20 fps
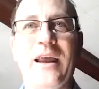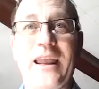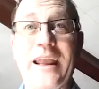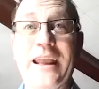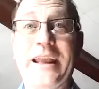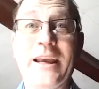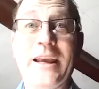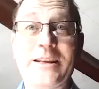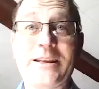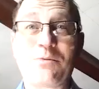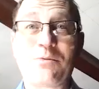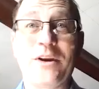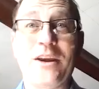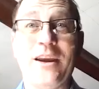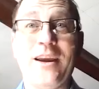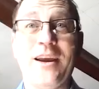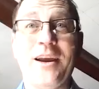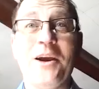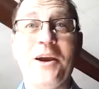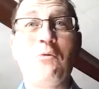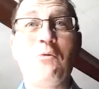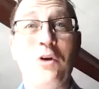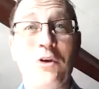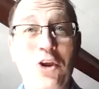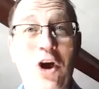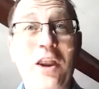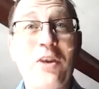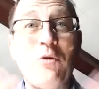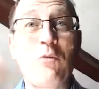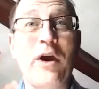in case we,
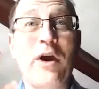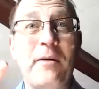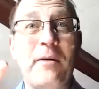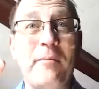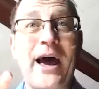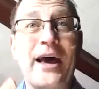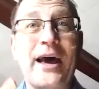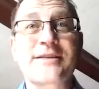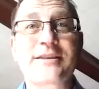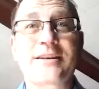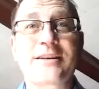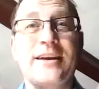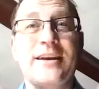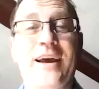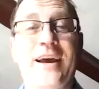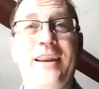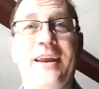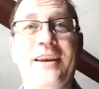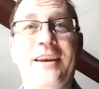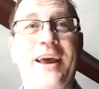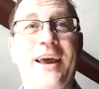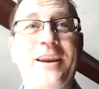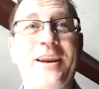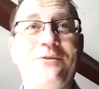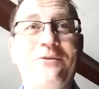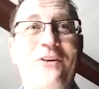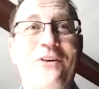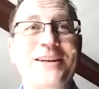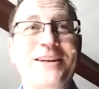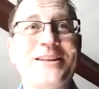we don't wear a mask and, and get
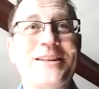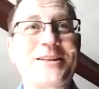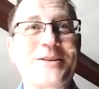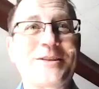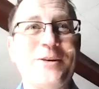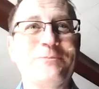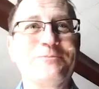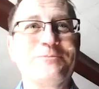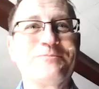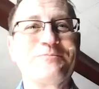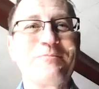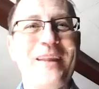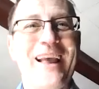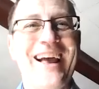infected. So